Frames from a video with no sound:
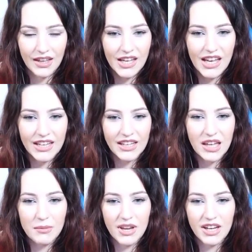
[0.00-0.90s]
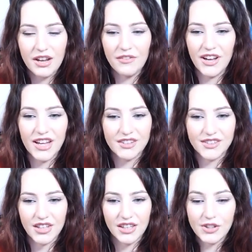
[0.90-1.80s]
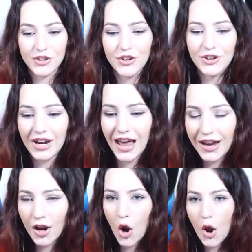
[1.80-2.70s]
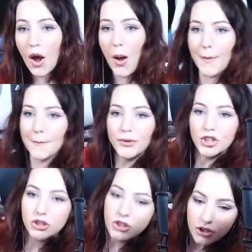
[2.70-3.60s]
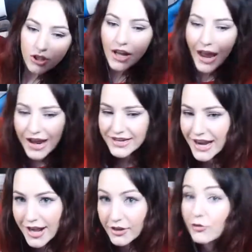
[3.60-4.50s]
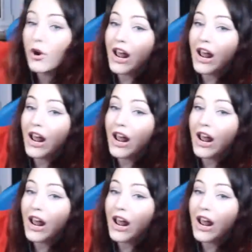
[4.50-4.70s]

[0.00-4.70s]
Kick him in the face. Do like, and then do